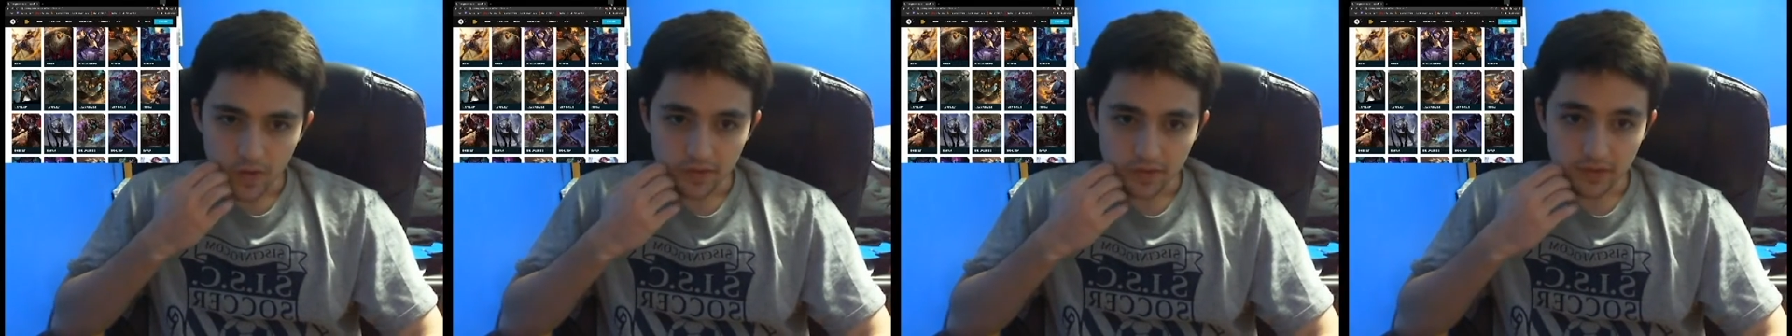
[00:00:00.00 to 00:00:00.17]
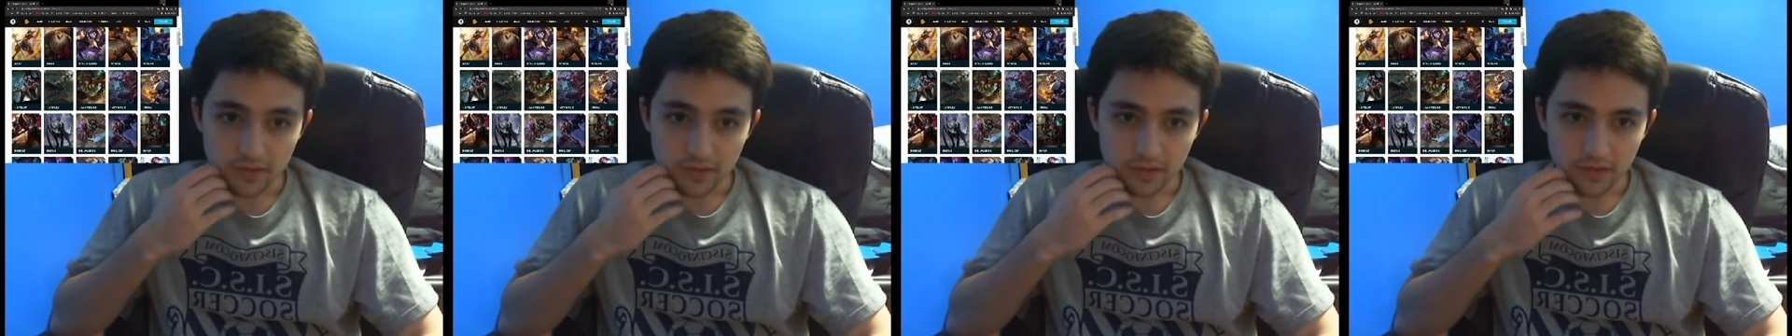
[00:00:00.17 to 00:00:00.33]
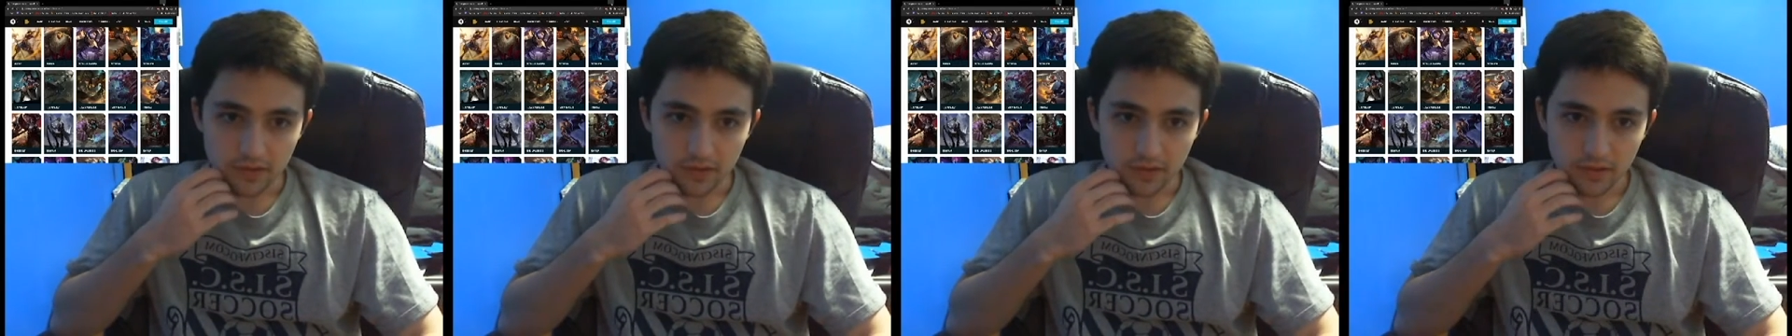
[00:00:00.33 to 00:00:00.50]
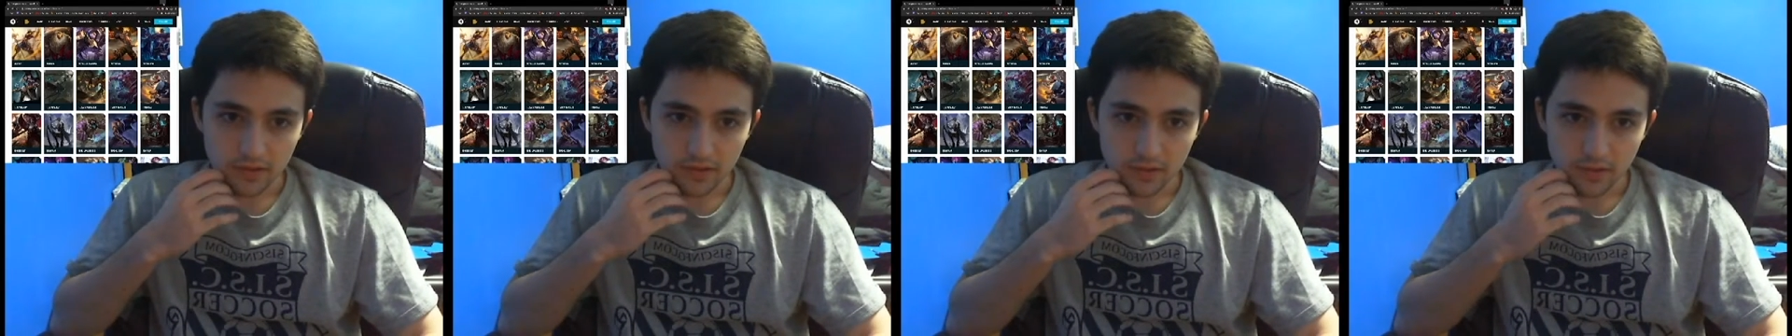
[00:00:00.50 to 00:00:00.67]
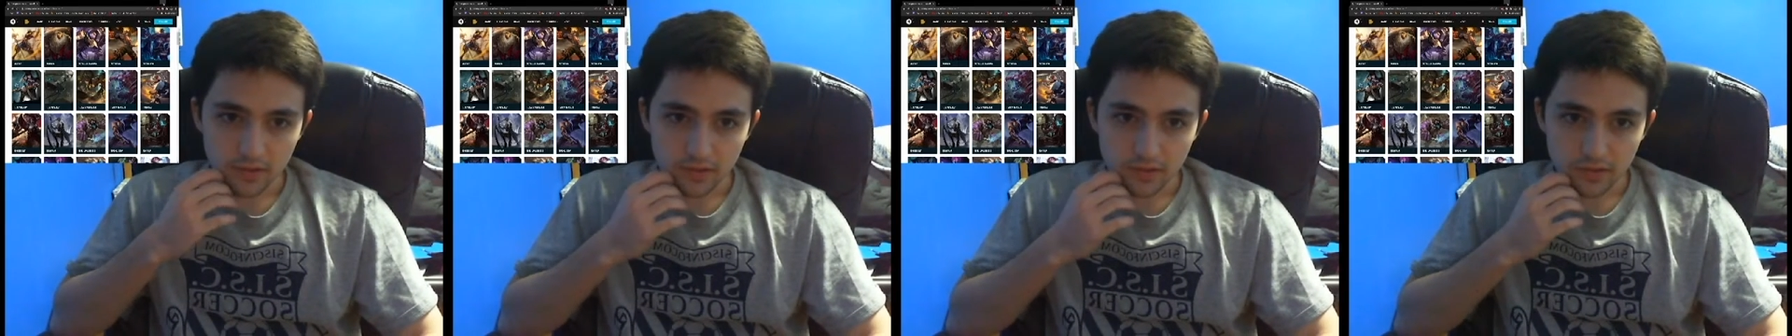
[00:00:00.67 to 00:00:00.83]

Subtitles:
and then